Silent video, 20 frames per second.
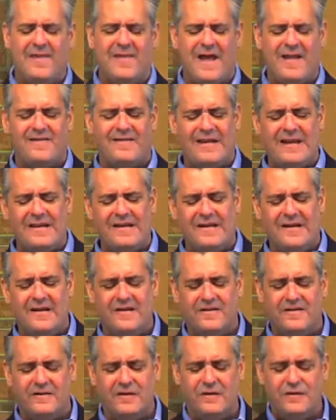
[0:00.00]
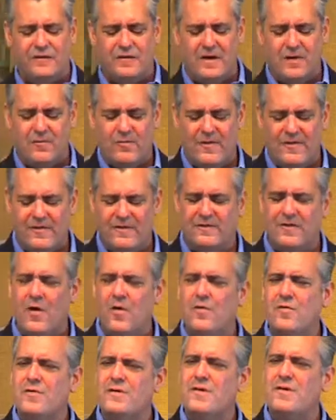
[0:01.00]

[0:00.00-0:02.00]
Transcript: that's inconsistent with his own